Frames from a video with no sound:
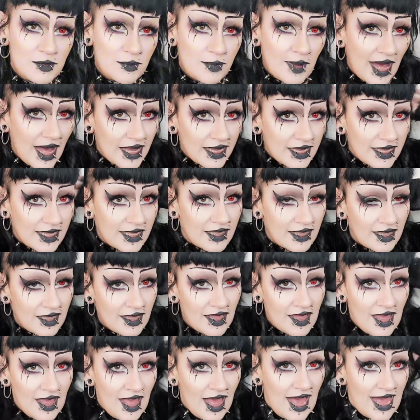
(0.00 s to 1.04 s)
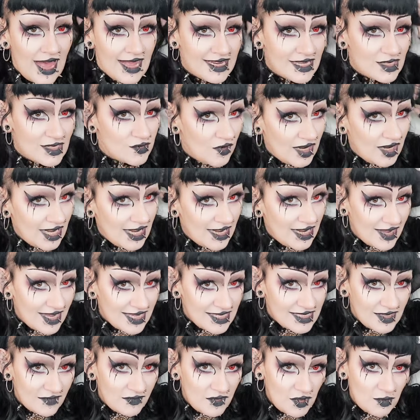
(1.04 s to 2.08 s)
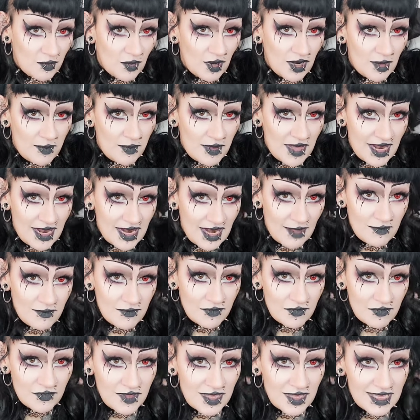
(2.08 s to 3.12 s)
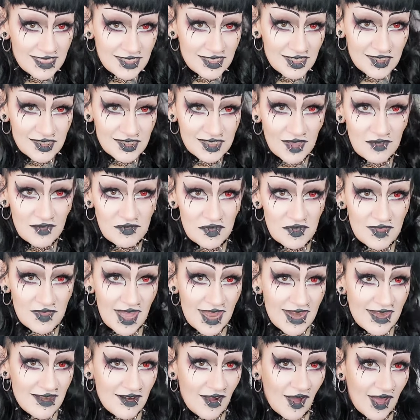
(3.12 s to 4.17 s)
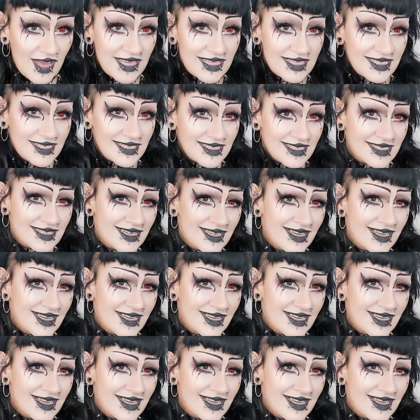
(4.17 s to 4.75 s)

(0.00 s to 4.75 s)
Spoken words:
back, and it's really nice if you want a bit of length. These just give you that nice